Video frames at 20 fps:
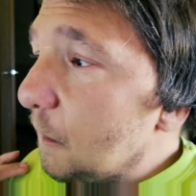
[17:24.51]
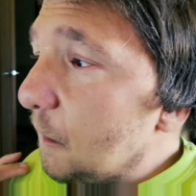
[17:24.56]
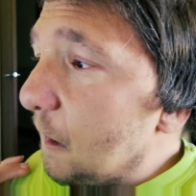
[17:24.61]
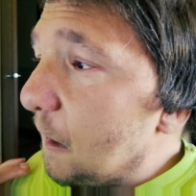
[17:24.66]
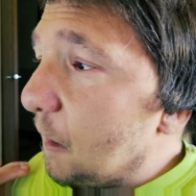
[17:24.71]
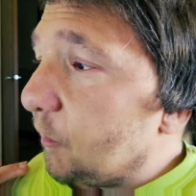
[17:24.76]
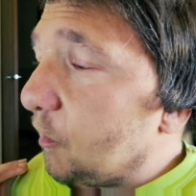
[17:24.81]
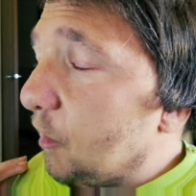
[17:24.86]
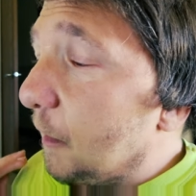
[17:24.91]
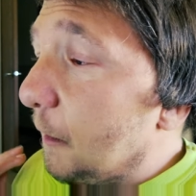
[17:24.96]

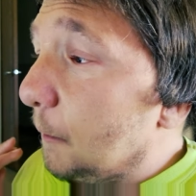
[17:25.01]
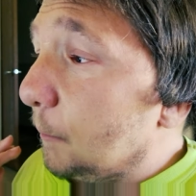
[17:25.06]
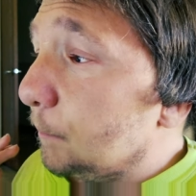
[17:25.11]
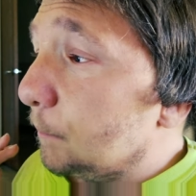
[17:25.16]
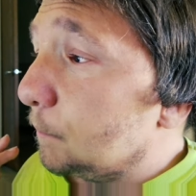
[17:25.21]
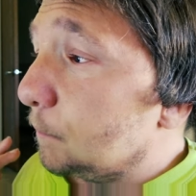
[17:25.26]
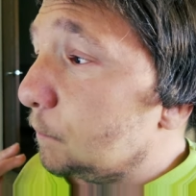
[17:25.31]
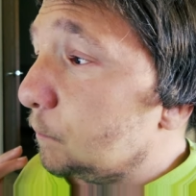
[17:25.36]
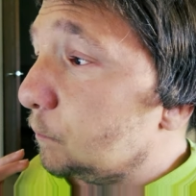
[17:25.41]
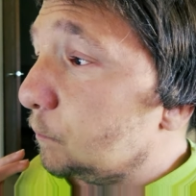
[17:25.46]
after that,
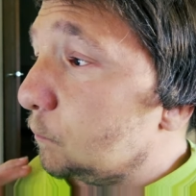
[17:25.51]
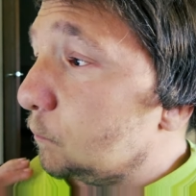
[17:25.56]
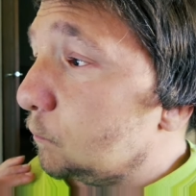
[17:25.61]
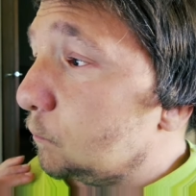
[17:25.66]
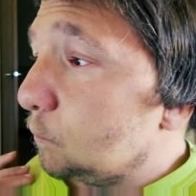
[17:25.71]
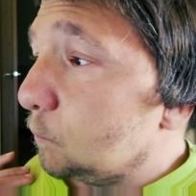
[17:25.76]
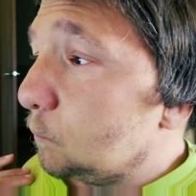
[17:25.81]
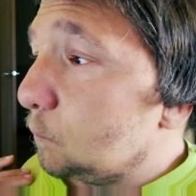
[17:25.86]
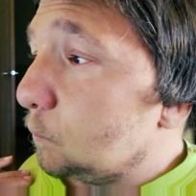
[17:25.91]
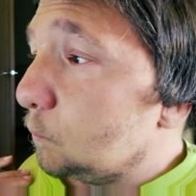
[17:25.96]

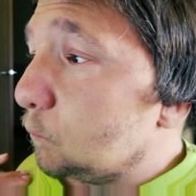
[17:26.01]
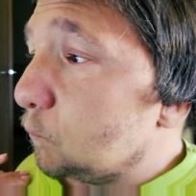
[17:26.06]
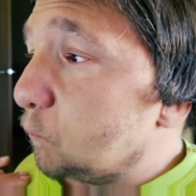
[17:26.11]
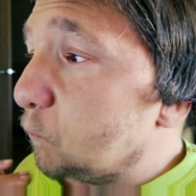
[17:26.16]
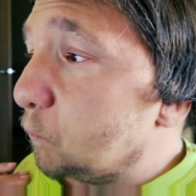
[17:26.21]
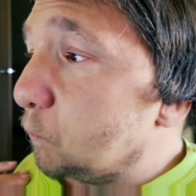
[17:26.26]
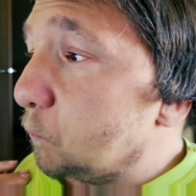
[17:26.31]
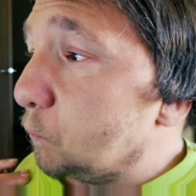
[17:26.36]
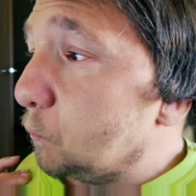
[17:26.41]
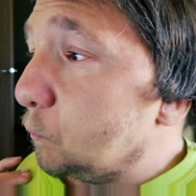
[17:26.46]

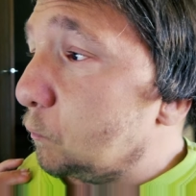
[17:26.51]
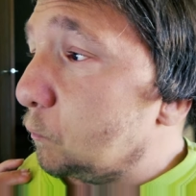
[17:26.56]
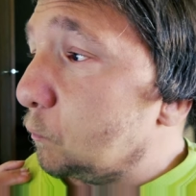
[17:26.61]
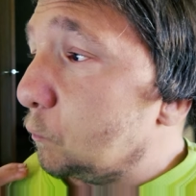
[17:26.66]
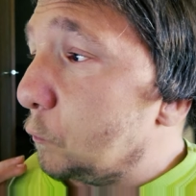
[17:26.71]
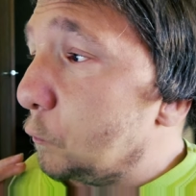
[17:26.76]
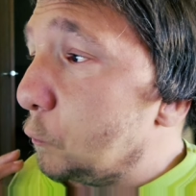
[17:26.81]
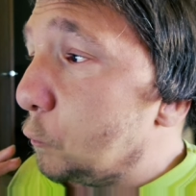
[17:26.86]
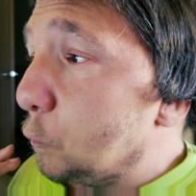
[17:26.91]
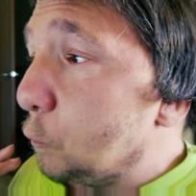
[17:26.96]

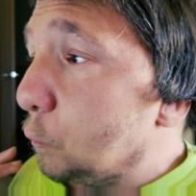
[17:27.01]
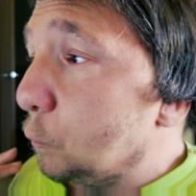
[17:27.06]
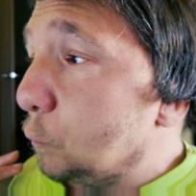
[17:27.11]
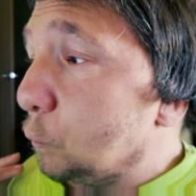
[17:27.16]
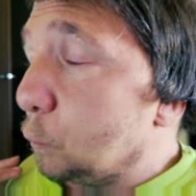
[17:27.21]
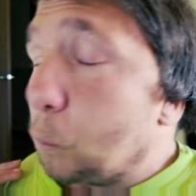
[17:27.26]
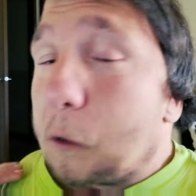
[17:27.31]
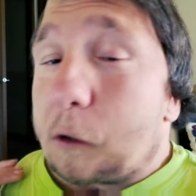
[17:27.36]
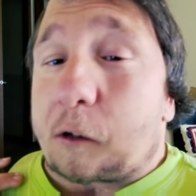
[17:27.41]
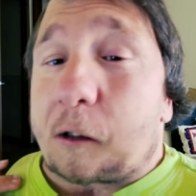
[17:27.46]

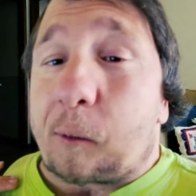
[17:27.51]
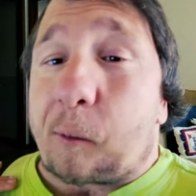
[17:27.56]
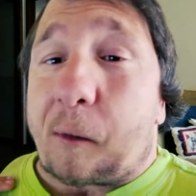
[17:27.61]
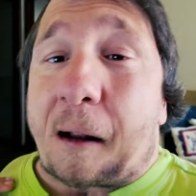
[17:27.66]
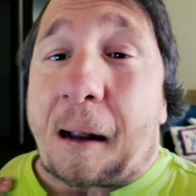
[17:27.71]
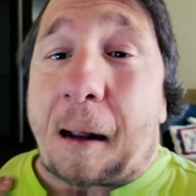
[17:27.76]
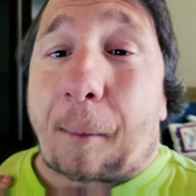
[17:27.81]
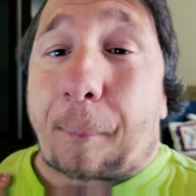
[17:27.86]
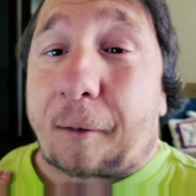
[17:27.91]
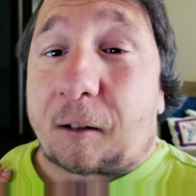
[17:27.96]
we'll see what
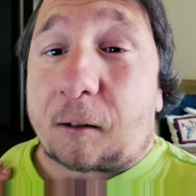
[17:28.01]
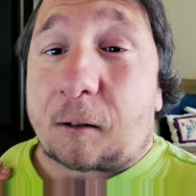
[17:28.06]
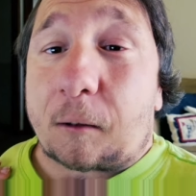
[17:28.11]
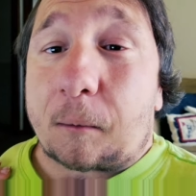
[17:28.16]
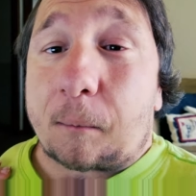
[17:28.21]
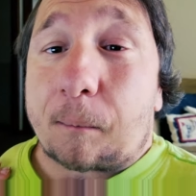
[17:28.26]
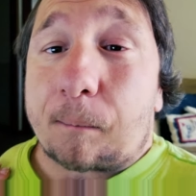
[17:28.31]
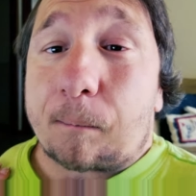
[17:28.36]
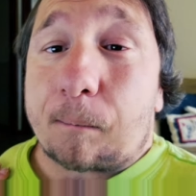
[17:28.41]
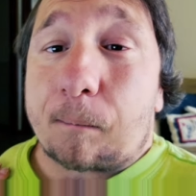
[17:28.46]
happens.
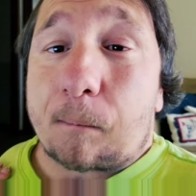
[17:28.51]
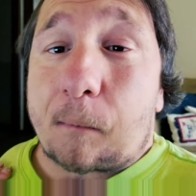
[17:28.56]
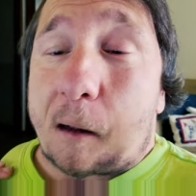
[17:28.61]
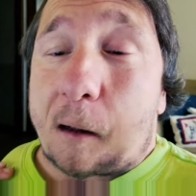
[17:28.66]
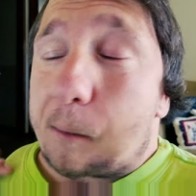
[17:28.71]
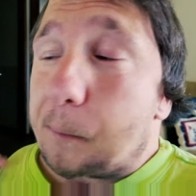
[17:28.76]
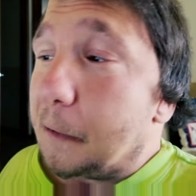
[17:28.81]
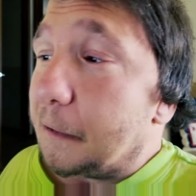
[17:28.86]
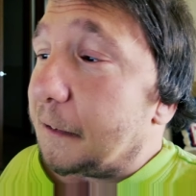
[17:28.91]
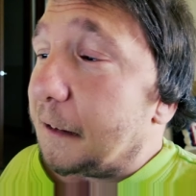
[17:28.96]
I
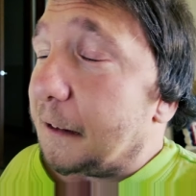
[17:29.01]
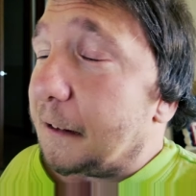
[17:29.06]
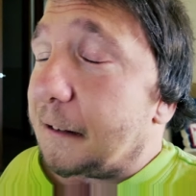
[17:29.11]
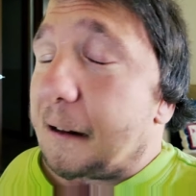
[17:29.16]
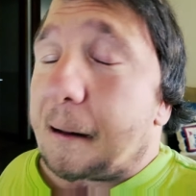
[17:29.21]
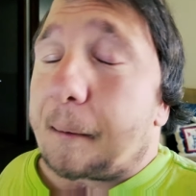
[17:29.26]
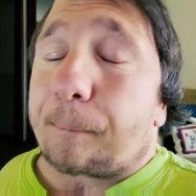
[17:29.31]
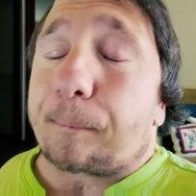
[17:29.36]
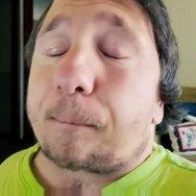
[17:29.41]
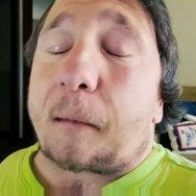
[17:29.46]
might take a
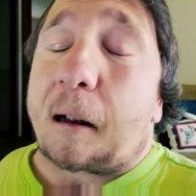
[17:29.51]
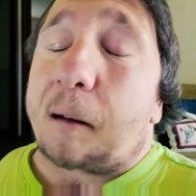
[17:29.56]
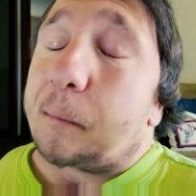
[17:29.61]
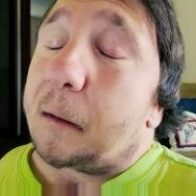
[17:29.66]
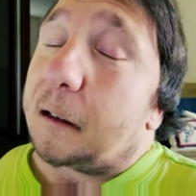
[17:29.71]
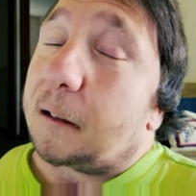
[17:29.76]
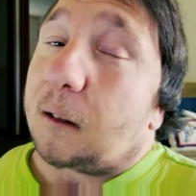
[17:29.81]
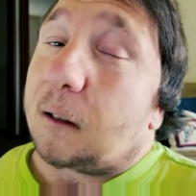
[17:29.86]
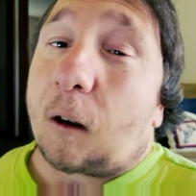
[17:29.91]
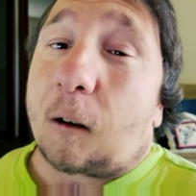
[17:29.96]
nap. I
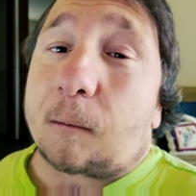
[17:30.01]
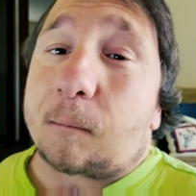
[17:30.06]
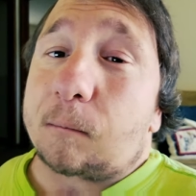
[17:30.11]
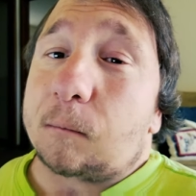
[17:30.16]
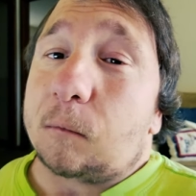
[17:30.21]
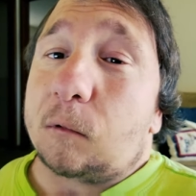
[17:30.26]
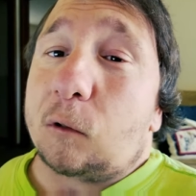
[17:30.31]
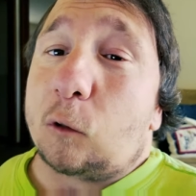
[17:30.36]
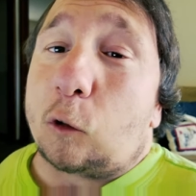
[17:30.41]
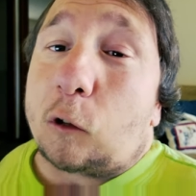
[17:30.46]
might not.
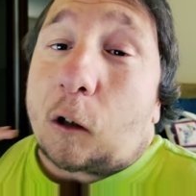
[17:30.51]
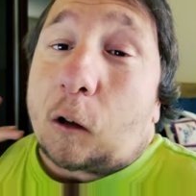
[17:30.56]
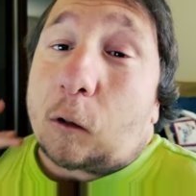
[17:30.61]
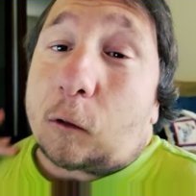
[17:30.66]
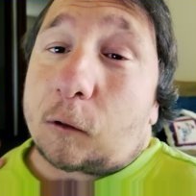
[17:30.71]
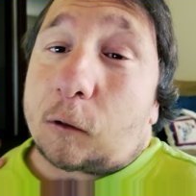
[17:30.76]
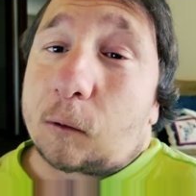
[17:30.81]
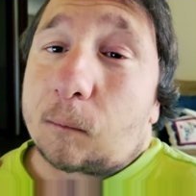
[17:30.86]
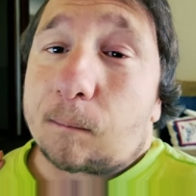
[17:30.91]
Who knows?